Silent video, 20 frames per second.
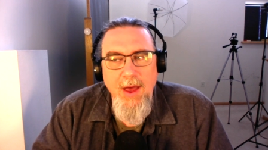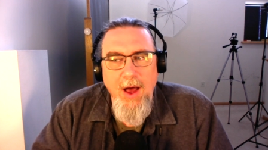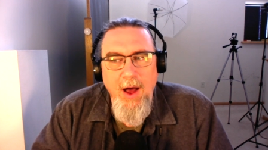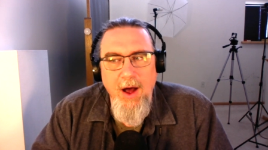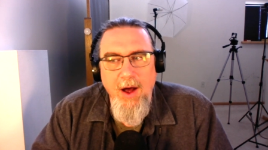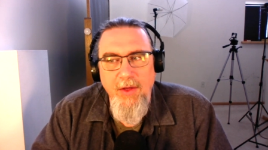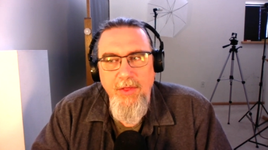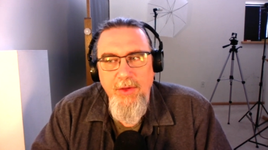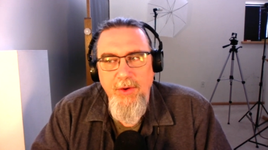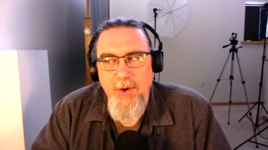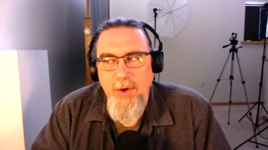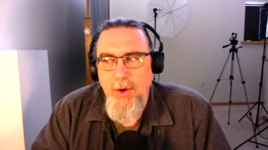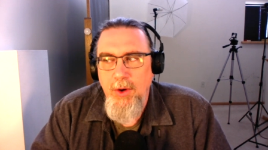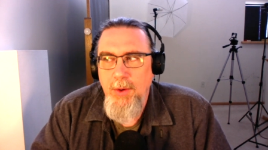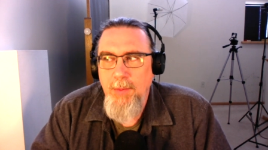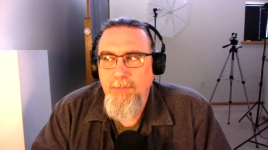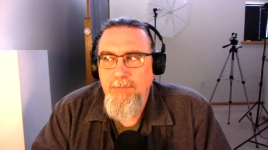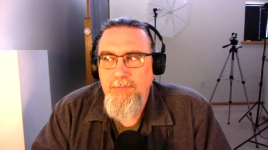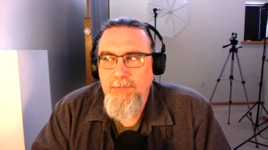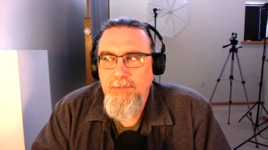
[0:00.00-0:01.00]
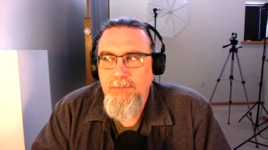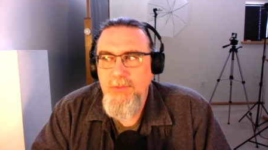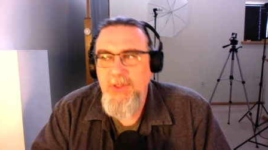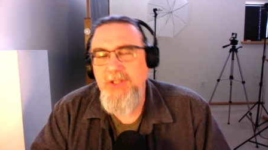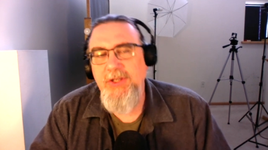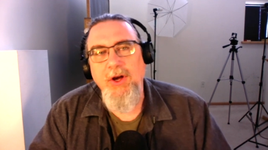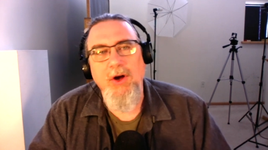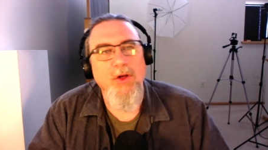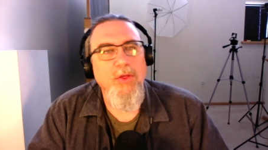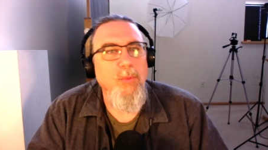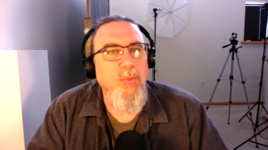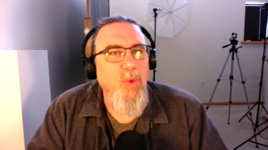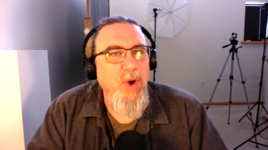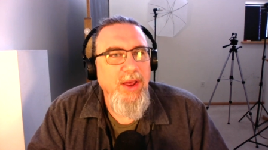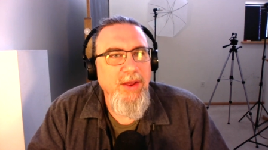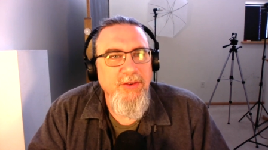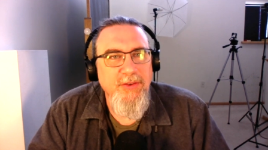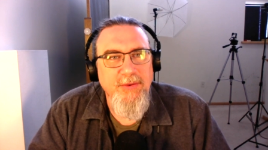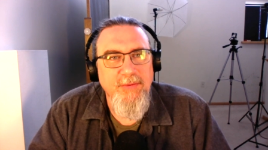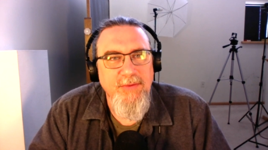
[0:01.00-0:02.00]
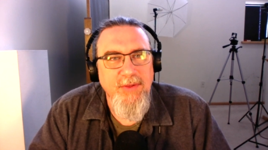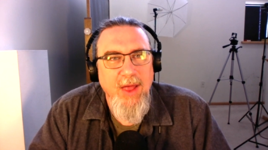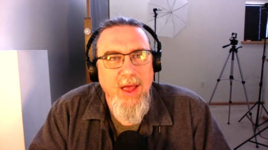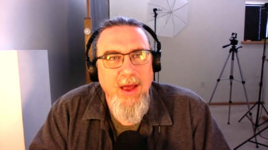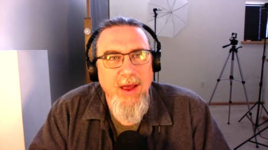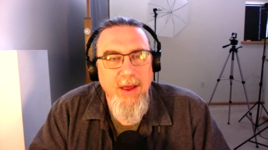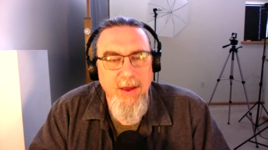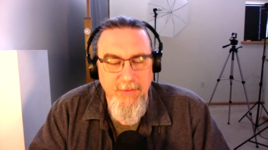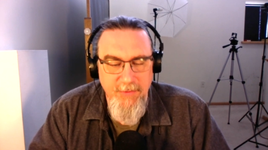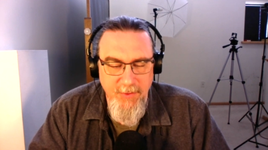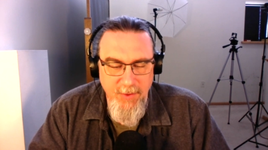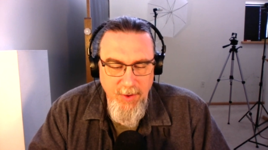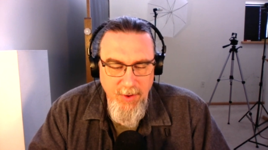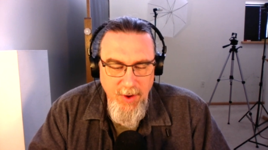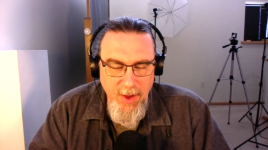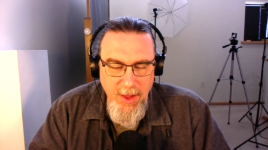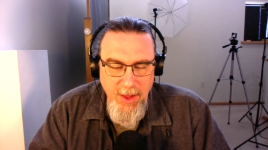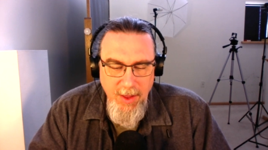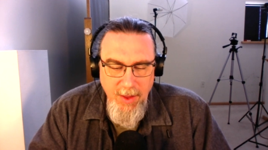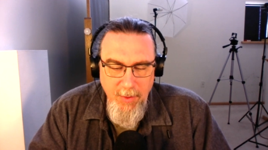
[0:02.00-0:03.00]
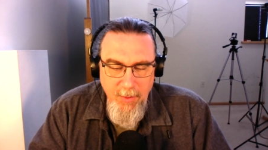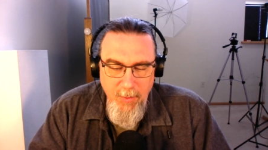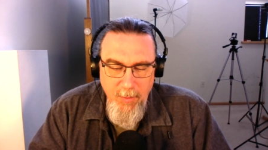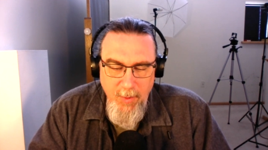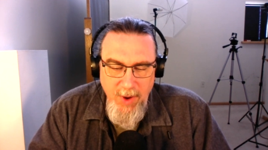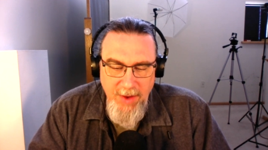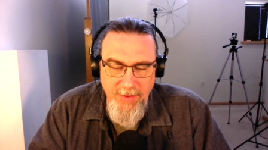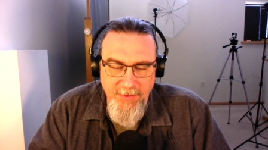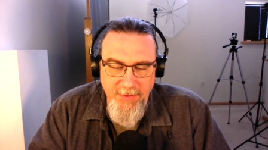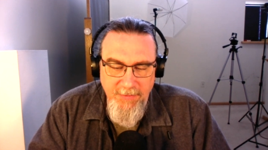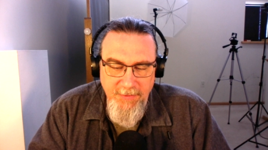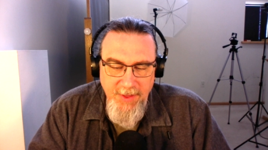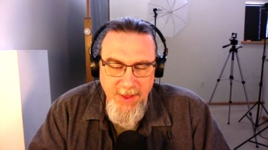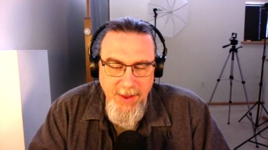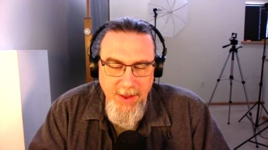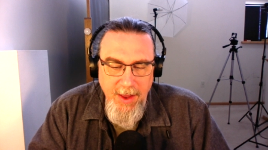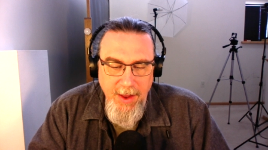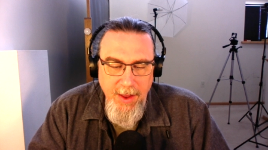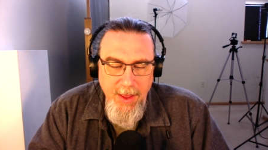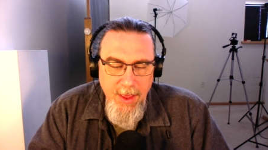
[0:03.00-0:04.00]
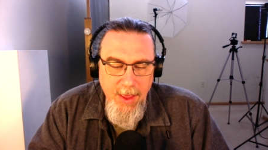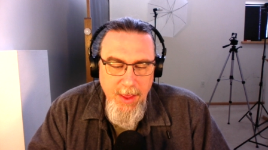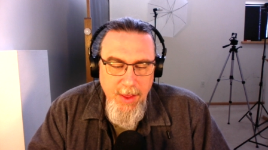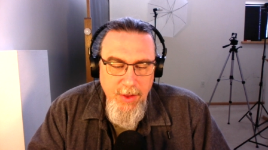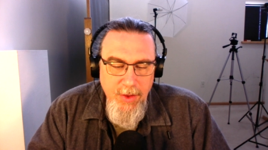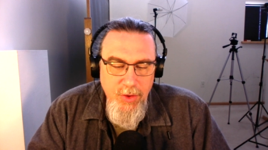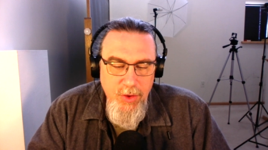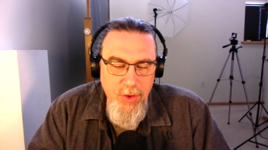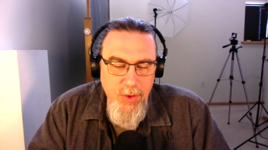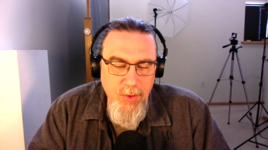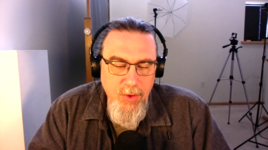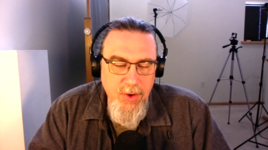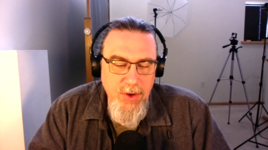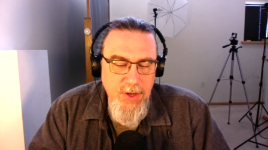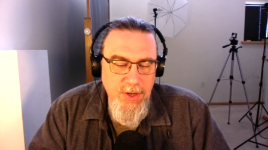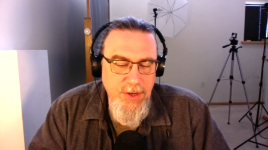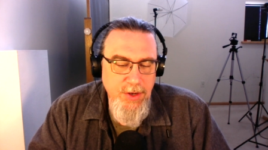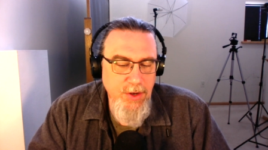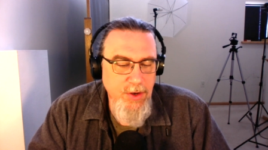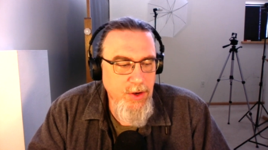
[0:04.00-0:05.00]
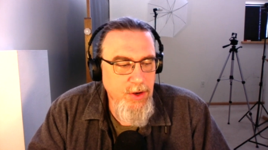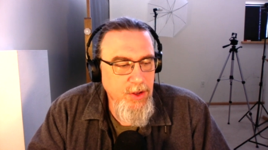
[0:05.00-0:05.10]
other, let's call them ways of life or ways of thinking, you can